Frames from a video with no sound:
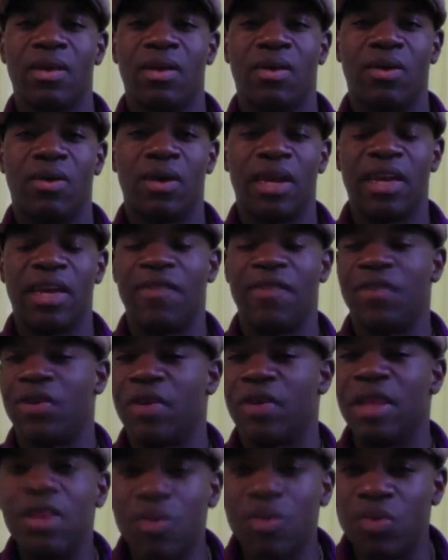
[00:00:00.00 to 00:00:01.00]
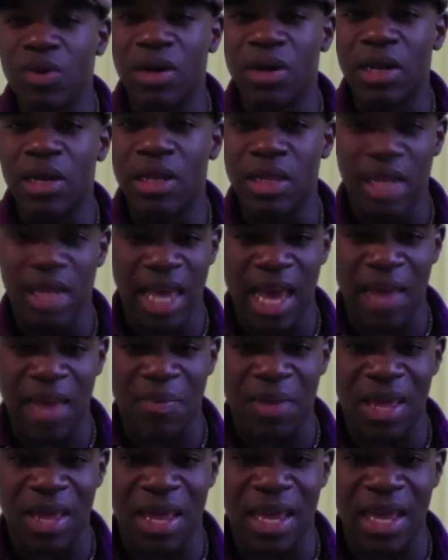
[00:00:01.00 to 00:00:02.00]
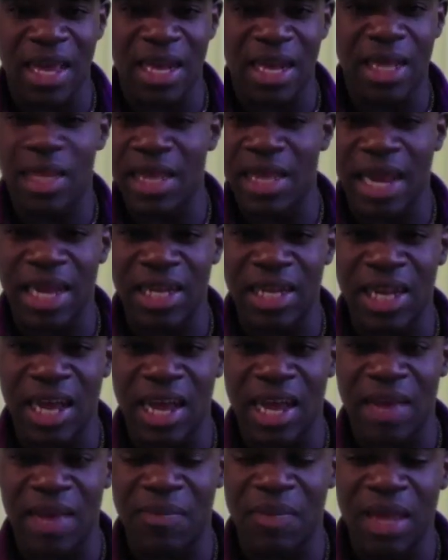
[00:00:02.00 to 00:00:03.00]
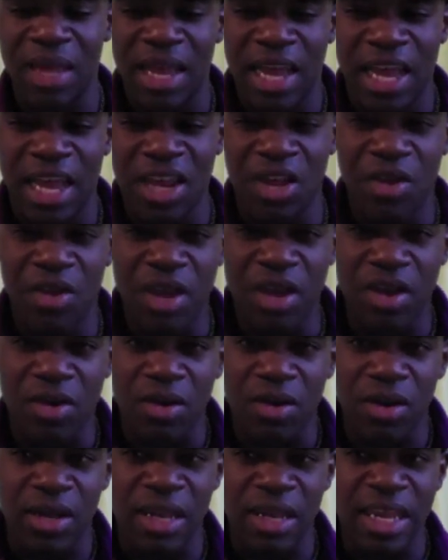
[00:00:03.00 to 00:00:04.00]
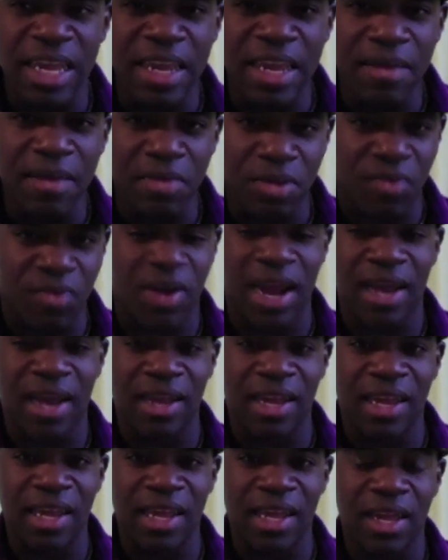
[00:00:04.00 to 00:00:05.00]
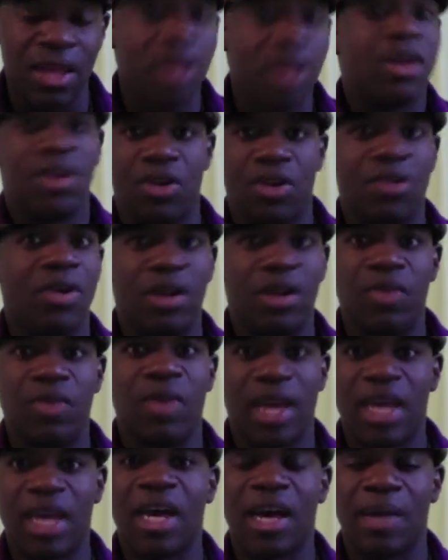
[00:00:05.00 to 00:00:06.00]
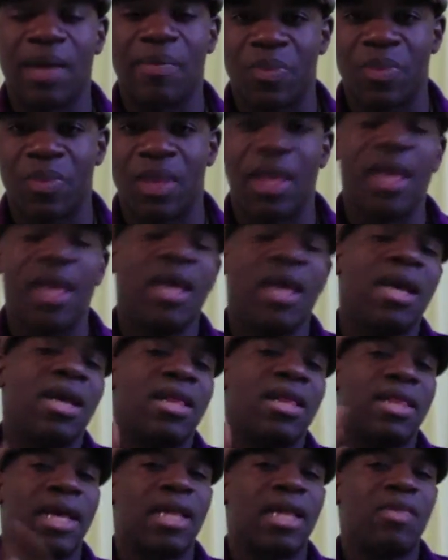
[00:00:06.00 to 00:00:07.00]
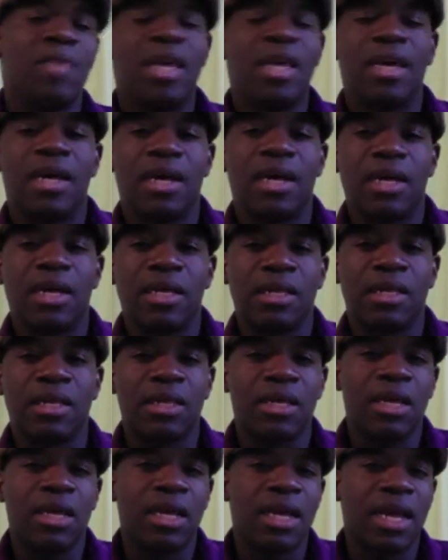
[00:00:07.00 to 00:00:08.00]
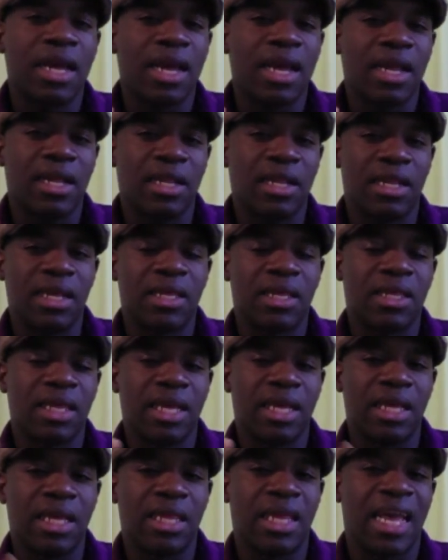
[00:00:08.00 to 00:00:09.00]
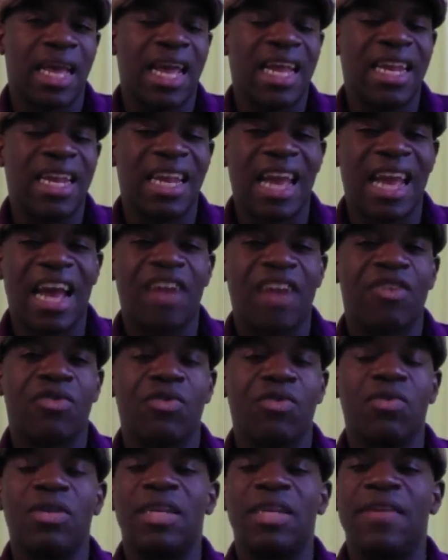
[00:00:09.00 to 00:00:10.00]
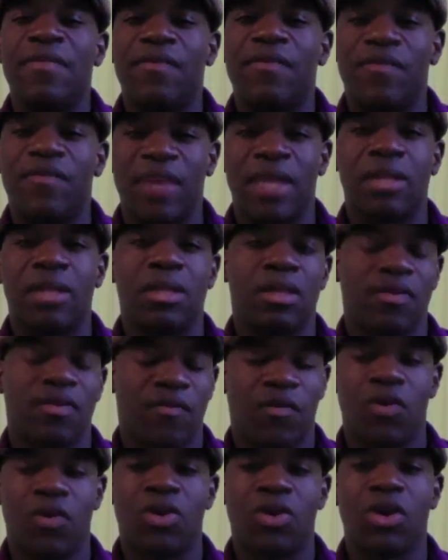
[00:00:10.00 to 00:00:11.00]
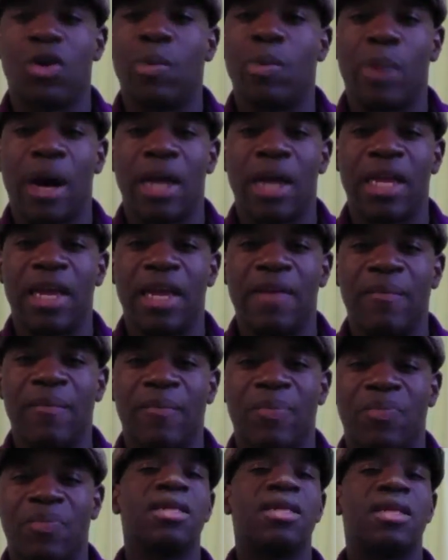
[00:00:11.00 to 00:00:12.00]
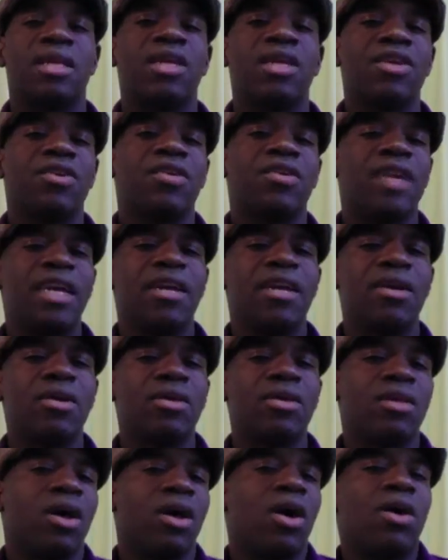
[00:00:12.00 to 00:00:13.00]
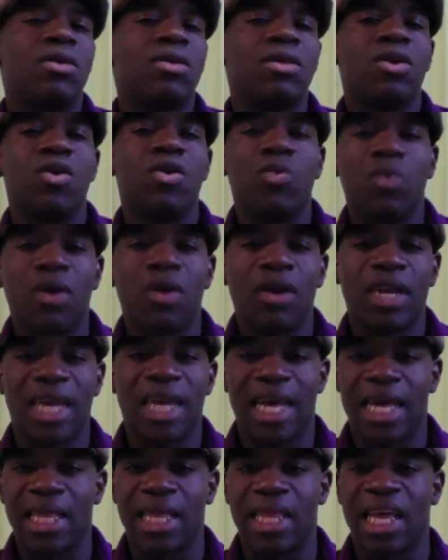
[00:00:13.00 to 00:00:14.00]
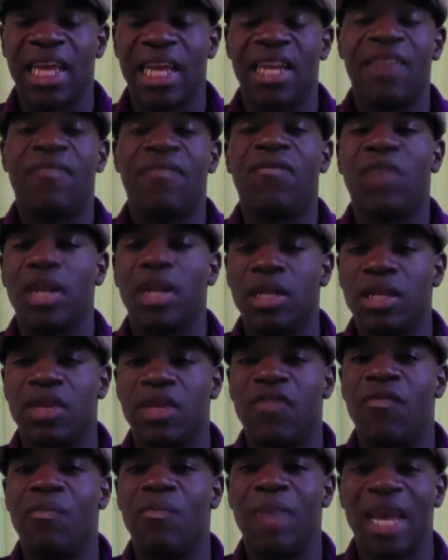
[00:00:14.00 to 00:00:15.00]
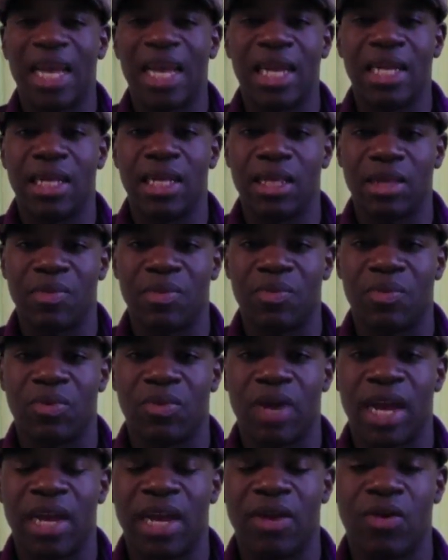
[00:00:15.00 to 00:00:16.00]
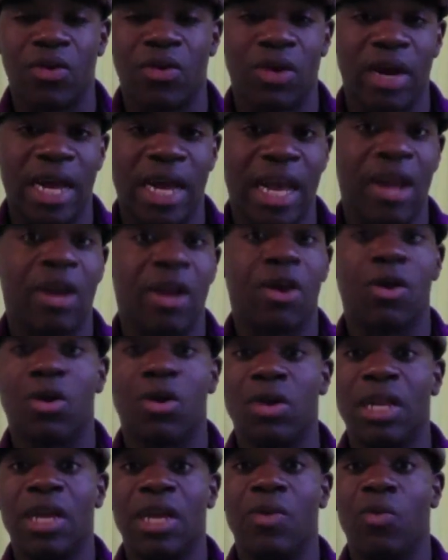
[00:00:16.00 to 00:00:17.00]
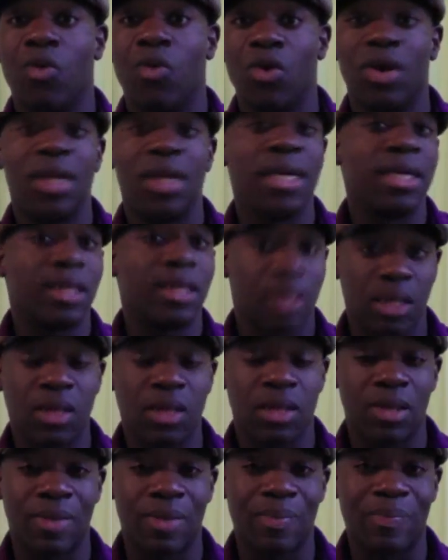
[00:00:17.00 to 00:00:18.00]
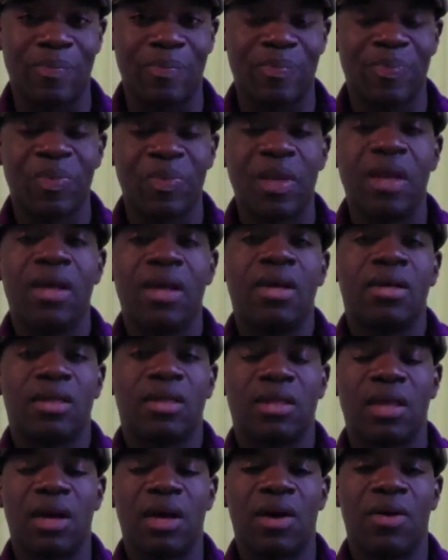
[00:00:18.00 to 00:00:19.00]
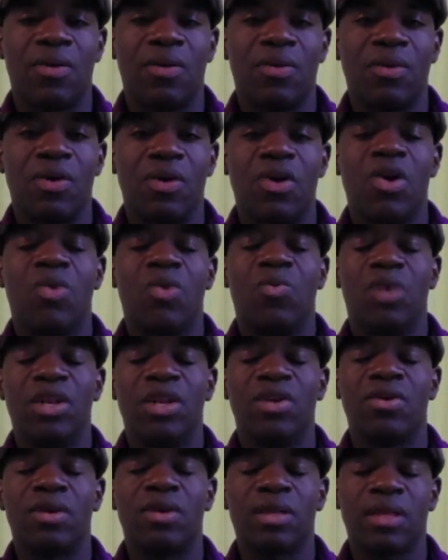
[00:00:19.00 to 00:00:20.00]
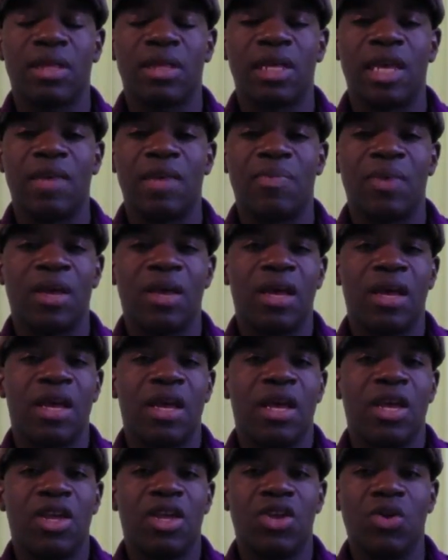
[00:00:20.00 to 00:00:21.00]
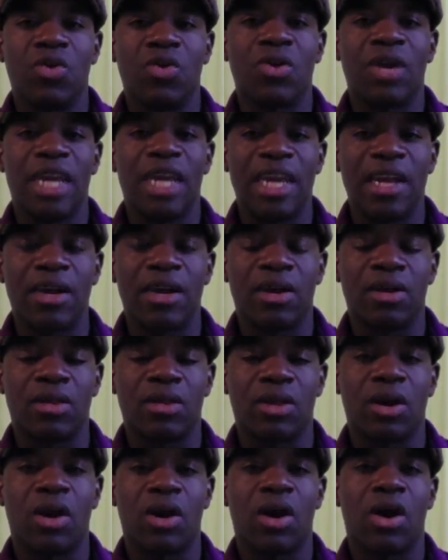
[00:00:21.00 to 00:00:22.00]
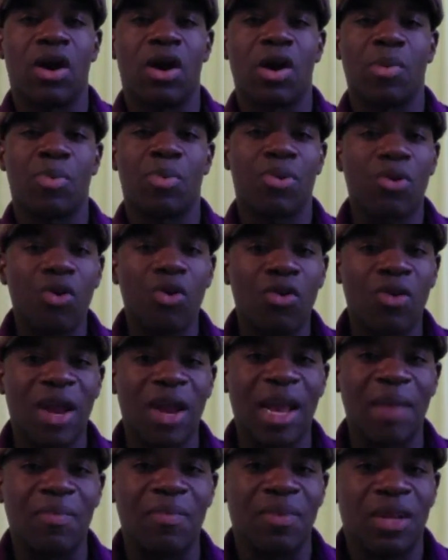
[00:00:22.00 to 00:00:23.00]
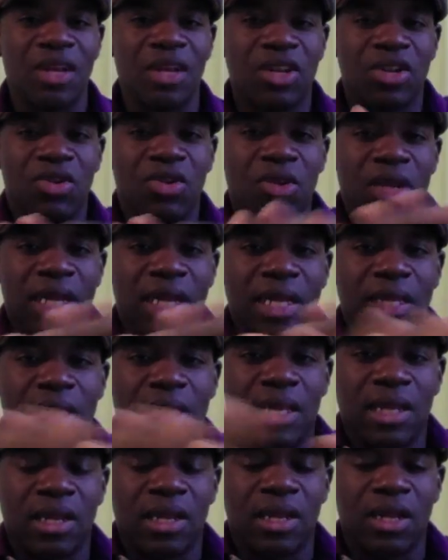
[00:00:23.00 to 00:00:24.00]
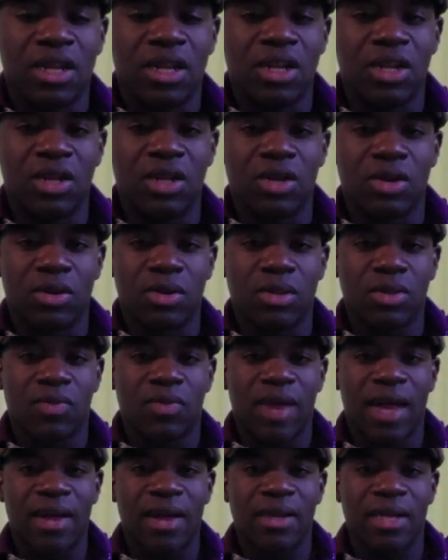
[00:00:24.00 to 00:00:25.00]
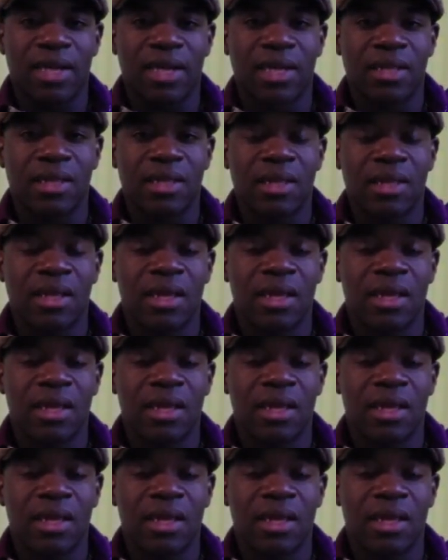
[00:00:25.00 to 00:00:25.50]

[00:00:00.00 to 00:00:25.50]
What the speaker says: Or if you're in the woods camping and it's nighttime and you hear leaves crackling, you're going to wake up. That's because this is a natural defense for your body. See, your ears also work as a defensive mechanism, right? Or a early warning system. So, when you're asleep, your ears are programmed to listen to your surroundings,